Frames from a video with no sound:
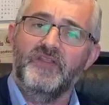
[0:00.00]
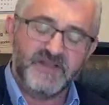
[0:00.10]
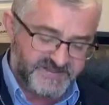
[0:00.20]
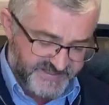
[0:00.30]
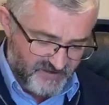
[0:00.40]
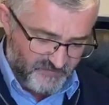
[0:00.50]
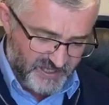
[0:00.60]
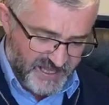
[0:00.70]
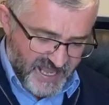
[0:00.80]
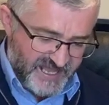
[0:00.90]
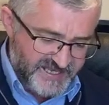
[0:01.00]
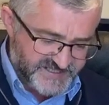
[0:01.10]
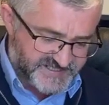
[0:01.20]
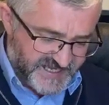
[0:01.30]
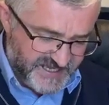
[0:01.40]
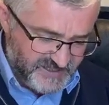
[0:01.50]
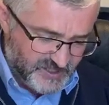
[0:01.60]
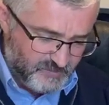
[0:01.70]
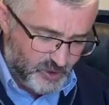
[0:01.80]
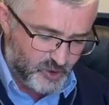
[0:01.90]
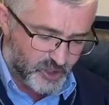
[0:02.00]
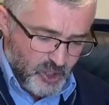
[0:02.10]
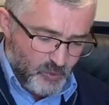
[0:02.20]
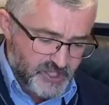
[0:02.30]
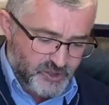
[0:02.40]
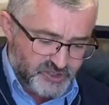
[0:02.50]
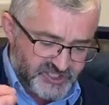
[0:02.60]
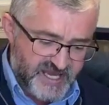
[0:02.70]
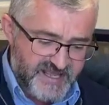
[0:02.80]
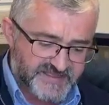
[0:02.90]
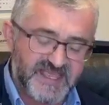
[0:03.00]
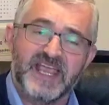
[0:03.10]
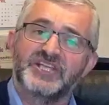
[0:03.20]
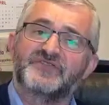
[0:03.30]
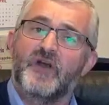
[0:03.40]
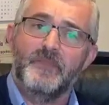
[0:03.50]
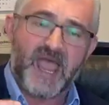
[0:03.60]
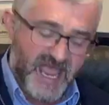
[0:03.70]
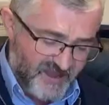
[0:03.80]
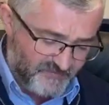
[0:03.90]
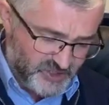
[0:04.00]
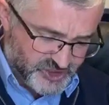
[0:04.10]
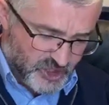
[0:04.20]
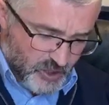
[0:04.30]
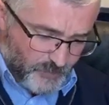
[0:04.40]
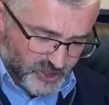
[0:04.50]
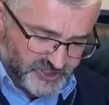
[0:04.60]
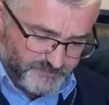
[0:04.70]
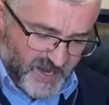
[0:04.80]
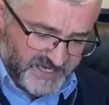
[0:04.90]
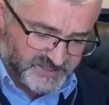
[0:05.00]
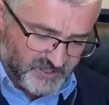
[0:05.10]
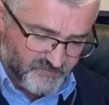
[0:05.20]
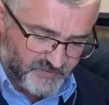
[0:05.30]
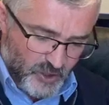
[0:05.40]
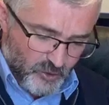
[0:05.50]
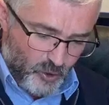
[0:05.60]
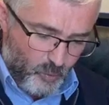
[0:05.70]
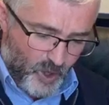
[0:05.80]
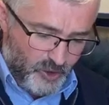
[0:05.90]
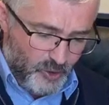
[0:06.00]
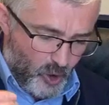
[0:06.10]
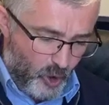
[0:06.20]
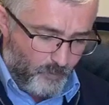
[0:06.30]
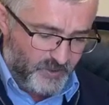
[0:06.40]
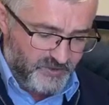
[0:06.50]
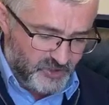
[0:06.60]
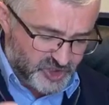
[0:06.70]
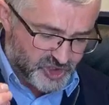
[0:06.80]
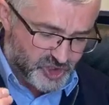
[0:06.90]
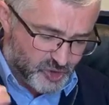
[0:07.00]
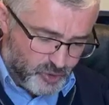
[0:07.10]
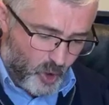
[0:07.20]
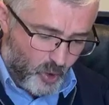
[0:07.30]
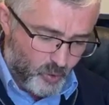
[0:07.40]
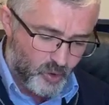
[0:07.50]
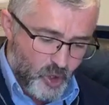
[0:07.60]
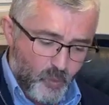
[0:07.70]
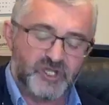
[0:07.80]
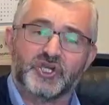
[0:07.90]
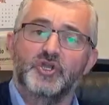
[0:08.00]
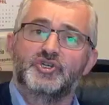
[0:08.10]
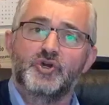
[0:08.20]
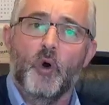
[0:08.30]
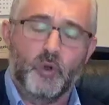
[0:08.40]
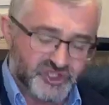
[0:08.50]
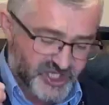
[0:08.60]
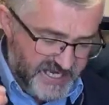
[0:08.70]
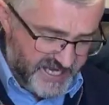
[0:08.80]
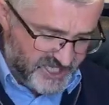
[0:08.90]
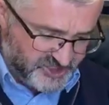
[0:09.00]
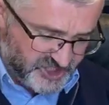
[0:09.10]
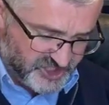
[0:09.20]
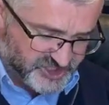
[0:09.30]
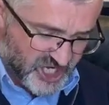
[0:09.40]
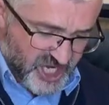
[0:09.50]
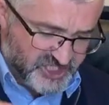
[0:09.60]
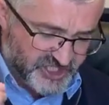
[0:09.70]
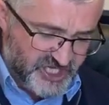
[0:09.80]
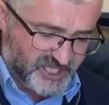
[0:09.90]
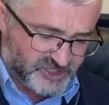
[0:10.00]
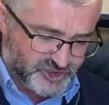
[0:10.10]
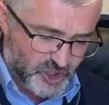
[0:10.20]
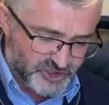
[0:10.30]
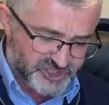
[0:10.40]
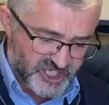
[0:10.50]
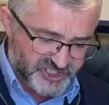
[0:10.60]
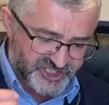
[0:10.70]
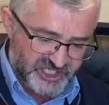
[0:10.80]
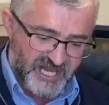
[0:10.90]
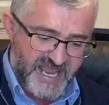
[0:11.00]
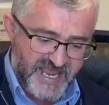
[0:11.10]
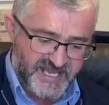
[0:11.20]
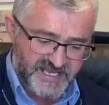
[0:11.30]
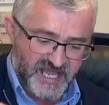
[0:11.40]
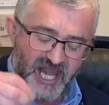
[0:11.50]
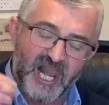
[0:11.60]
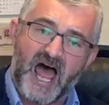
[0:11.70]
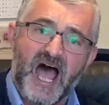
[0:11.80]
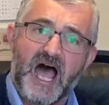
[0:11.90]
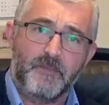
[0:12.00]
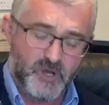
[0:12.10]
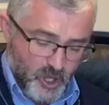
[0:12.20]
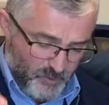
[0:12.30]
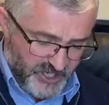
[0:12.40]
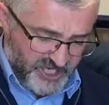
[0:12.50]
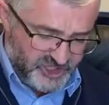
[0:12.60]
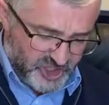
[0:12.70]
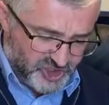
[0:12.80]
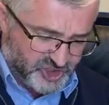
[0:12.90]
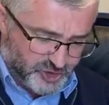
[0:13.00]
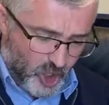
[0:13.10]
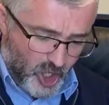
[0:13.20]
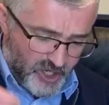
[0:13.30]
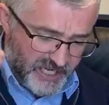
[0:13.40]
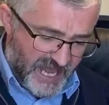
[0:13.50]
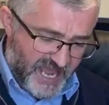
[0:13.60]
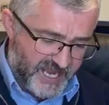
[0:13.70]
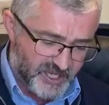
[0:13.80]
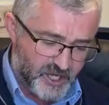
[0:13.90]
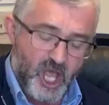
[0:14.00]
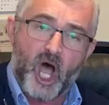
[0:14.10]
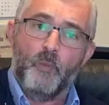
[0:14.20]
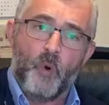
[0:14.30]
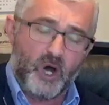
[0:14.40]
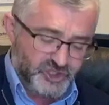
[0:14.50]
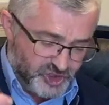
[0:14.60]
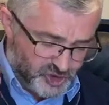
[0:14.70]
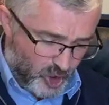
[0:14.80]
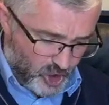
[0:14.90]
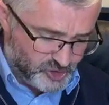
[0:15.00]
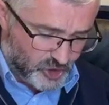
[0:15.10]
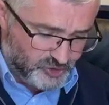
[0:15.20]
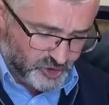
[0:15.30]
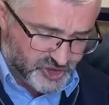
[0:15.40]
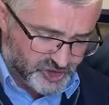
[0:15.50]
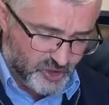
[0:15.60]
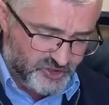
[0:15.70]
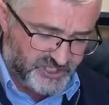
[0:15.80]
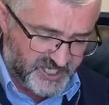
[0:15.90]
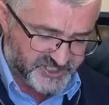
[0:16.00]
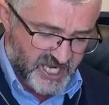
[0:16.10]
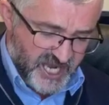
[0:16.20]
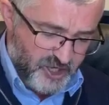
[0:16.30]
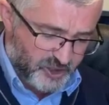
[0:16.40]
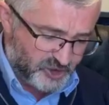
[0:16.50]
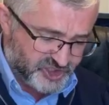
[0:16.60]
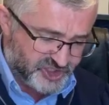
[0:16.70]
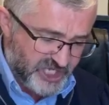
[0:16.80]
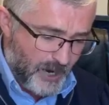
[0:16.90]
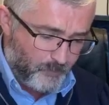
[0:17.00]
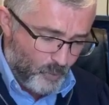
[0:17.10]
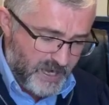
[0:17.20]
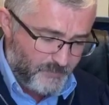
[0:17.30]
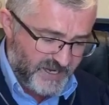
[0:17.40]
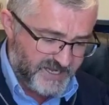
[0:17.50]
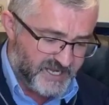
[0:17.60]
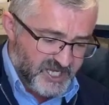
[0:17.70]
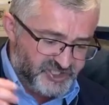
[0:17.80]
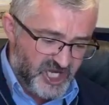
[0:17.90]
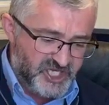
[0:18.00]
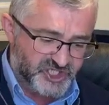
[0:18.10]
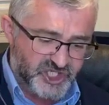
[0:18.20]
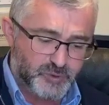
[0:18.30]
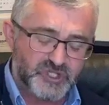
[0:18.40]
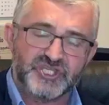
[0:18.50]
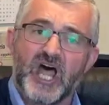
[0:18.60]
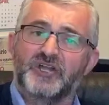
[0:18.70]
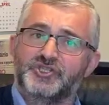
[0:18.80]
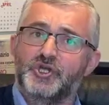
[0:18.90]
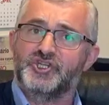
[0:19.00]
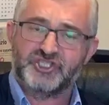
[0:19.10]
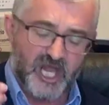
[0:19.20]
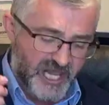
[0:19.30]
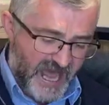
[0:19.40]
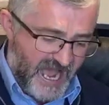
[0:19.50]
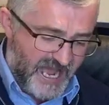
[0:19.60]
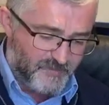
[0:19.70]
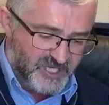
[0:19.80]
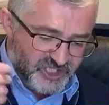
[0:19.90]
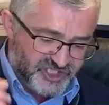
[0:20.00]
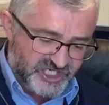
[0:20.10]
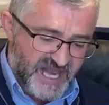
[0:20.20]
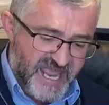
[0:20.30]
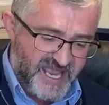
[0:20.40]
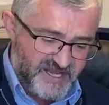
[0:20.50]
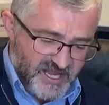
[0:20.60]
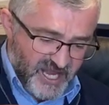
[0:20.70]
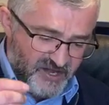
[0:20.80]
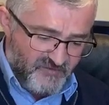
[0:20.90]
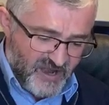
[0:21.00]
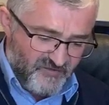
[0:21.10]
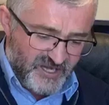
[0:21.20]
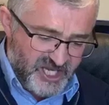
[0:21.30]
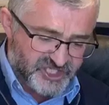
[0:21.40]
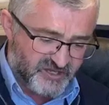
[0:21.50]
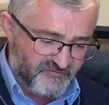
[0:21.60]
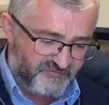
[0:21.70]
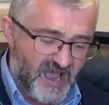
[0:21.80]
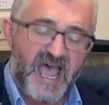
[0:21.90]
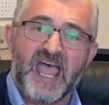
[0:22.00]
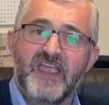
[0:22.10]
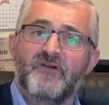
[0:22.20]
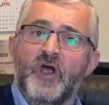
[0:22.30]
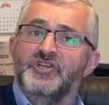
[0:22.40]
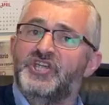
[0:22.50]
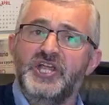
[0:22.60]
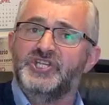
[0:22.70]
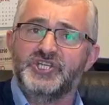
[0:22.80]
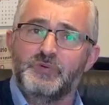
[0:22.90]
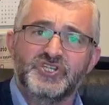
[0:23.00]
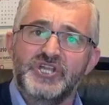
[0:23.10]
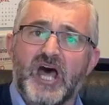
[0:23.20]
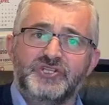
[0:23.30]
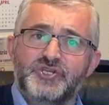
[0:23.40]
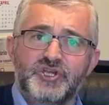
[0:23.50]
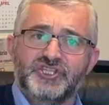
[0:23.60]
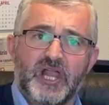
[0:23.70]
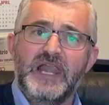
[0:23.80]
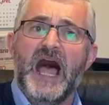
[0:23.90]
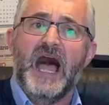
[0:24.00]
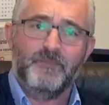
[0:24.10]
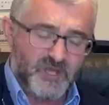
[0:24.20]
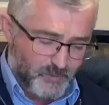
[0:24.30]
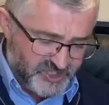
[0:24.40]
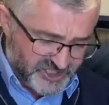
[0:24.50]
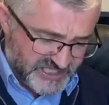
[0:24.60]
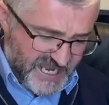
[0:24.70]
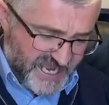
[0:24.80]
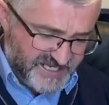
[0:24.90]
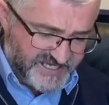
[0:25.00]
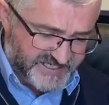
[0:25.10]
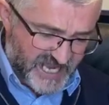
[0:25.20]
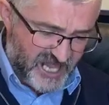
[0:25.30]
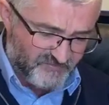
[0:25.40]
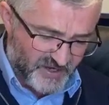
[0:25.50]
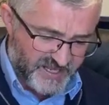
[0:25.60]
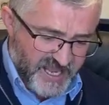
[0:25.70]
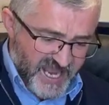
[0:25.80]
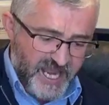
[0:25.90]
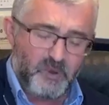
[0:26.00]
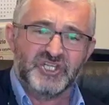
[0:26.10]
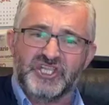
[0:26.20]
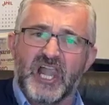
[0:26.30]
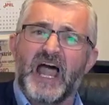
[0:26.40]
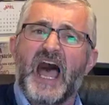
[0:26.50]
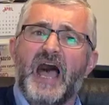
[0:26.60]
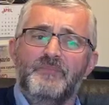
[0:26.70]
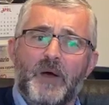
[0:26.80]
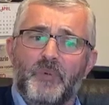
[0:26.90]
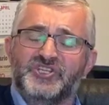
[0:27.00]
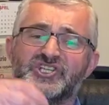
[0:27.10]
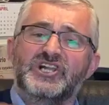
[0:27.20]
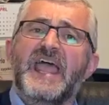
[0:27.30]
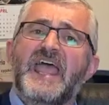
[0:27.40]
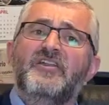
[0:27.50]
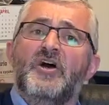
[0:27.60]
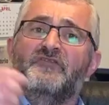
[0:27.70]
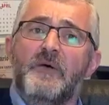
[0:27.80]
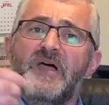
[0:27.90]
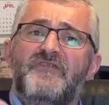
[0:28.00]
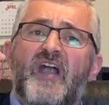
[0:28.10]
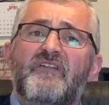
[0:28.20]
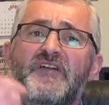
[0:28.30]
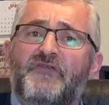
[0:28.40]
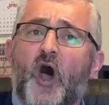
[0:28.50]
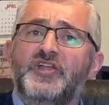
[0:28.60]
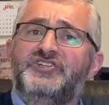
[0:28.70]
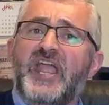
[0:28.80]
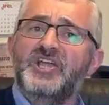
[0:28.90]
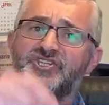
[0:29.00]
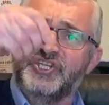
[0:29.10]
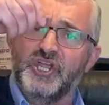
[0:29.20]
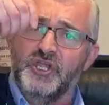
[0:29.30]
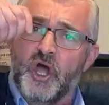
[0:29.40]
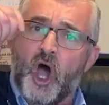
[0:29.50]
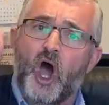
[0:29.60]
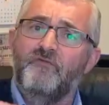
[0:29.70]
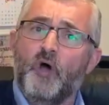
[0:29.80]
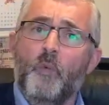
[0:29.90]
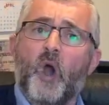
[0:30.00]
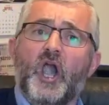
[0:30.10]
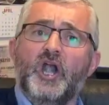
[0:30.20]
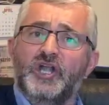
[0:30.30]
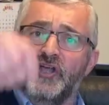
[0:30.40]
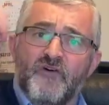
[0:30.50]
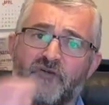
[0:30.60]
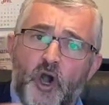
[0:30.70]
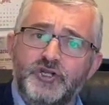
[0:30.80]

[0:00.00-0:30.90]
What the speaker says: the devil and his kingdom look. When you see things from heaven's perspective, the one opening the scroll which controls the ages is not just a slain lamb, but he's a strong lion. And once John understood this, he could stop weeping. Jesus was not just the lamb slain in Revelation 5. Jesus was not just the lamb that was slain in Calvary. He was the lamb that was slain from the very foundation of the world for